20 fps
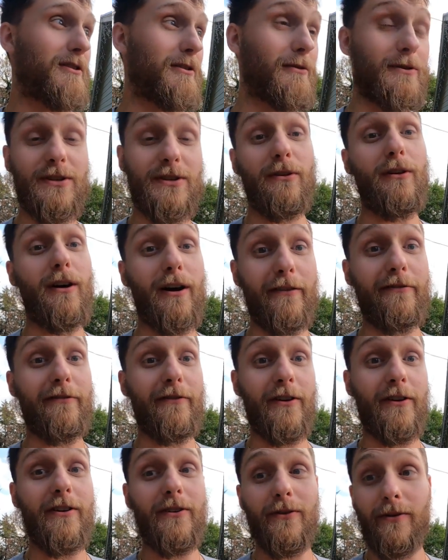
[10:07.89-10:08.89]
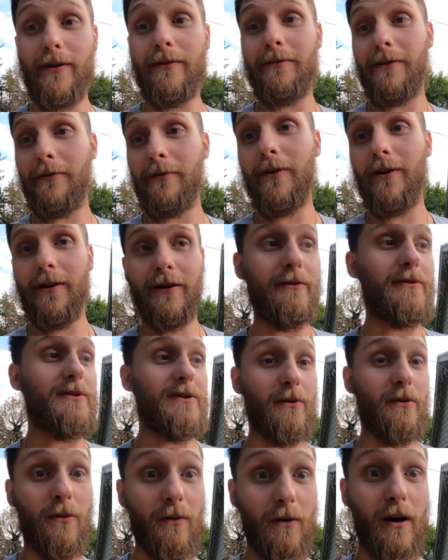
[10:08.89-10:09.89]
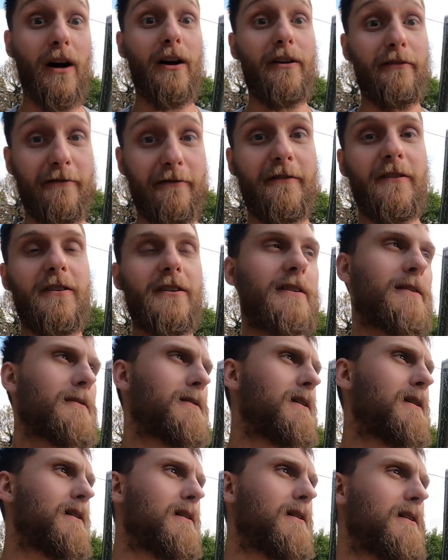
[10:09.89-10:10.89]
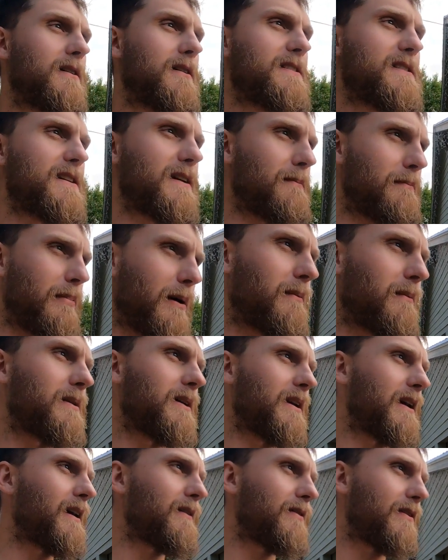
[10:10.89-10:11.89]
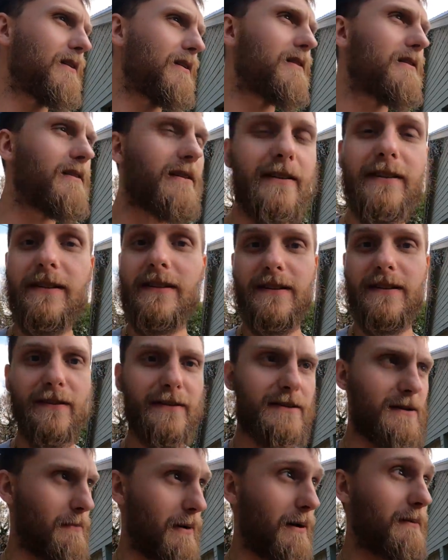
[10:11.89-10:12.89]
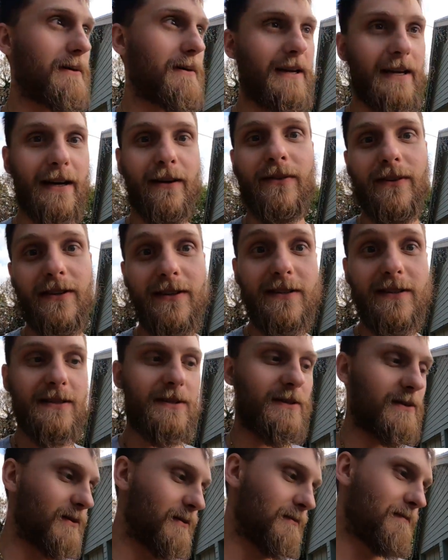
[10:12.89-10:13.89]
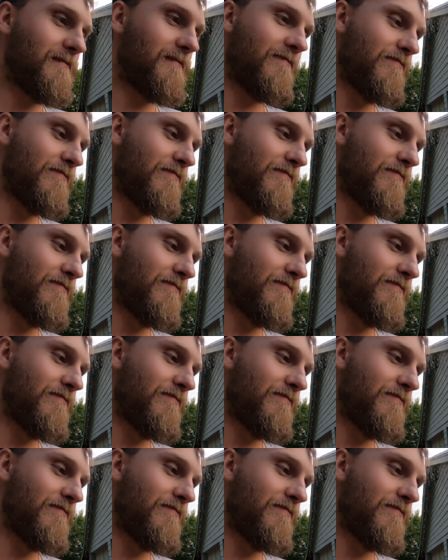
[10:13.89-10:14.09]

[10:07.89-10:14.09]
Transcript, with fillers: It was a lot of fun. Don't get me wrong. It was a lot of fun. Is that a pumpkin out there? It is. There's a pumpkin out there still.